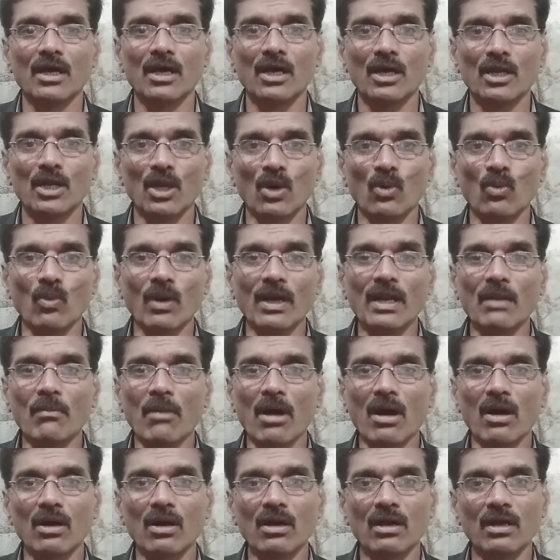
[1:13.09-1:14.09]
Now, one
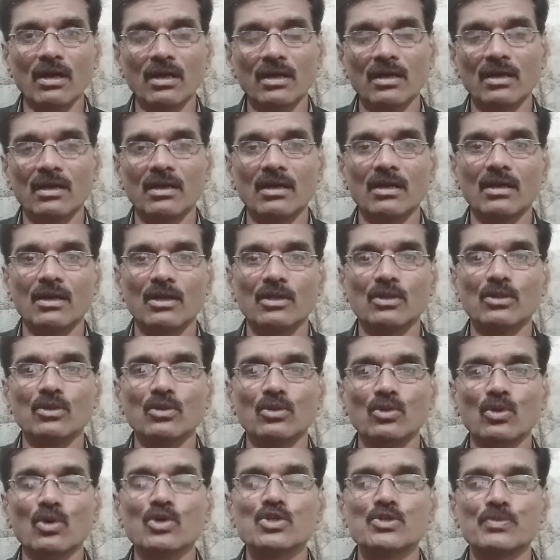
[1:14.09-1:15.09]
among
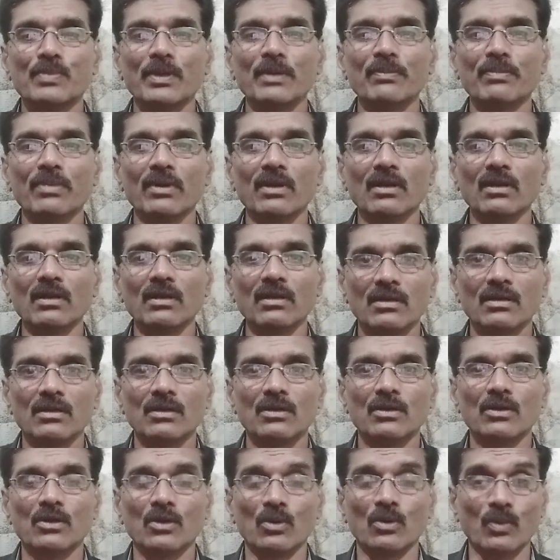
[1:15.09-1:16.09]
those people
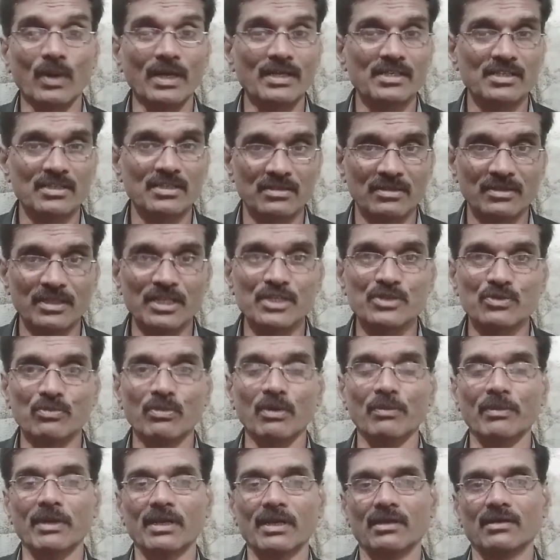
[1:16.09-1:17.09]
was this
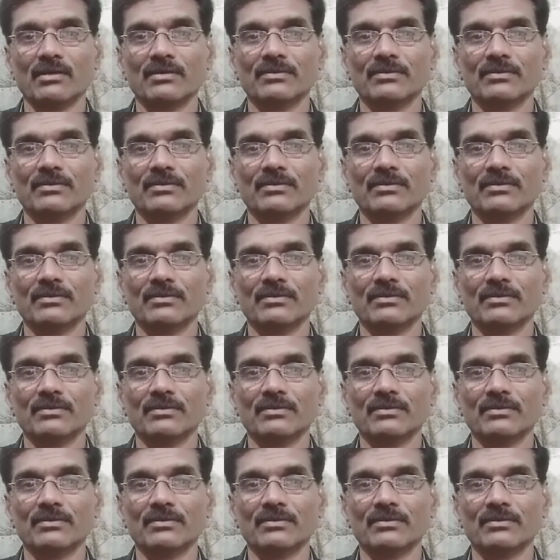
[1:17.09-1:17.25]
woman.